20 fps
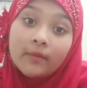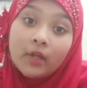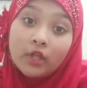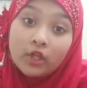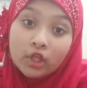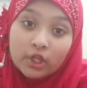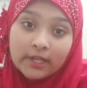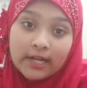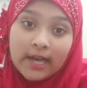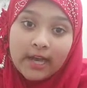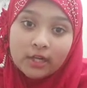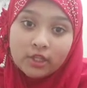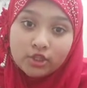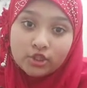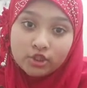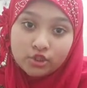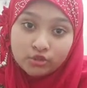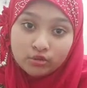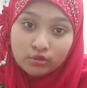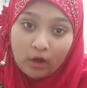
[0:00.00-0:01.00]
learn how to
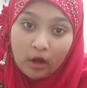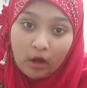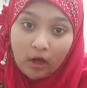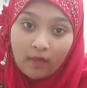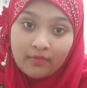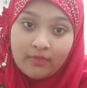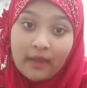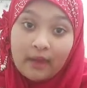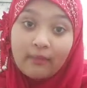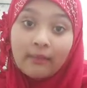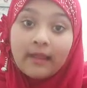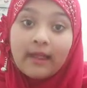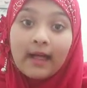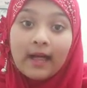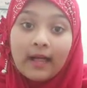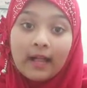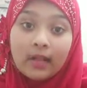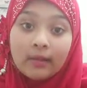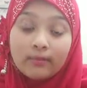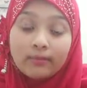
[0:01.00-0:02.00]
draw. That will
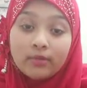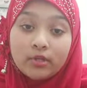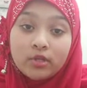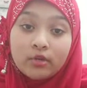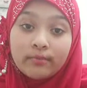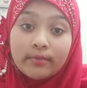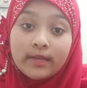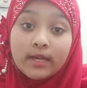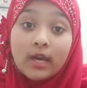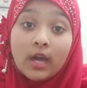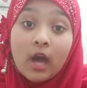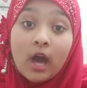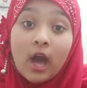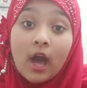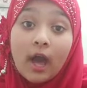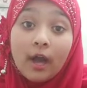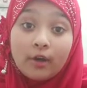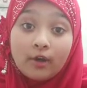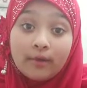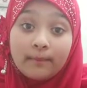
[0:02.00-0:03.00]
help you be
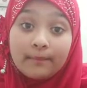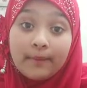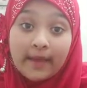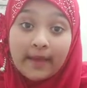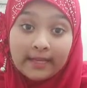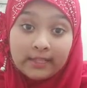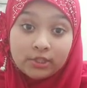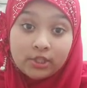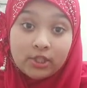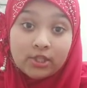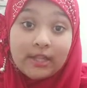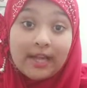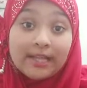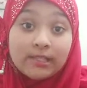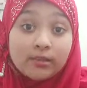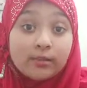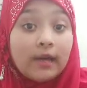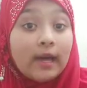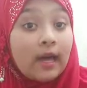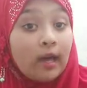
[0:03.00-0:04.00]
a good painter.
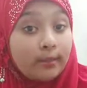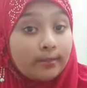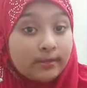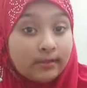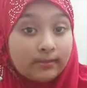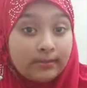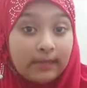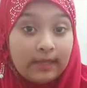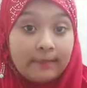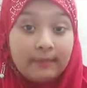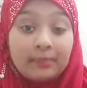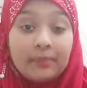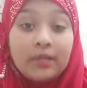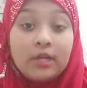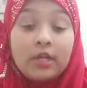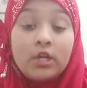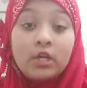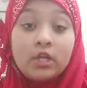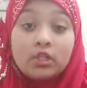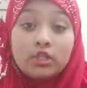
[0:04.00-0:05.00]
That's what helps me.
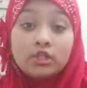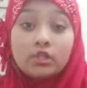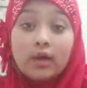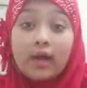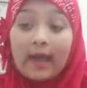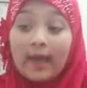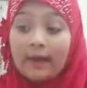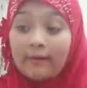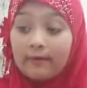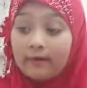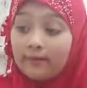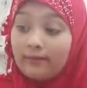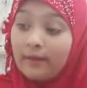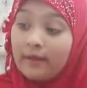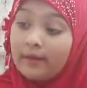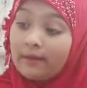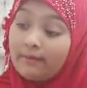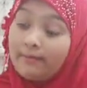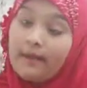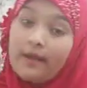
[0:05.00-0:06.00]
So I would
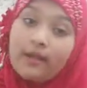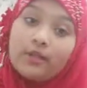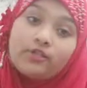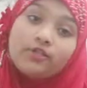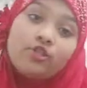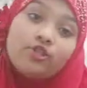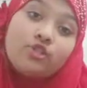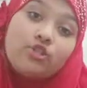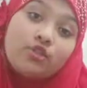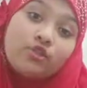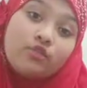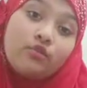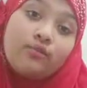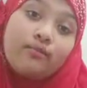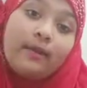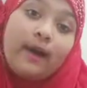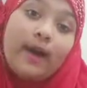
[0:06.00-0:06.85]
recommend you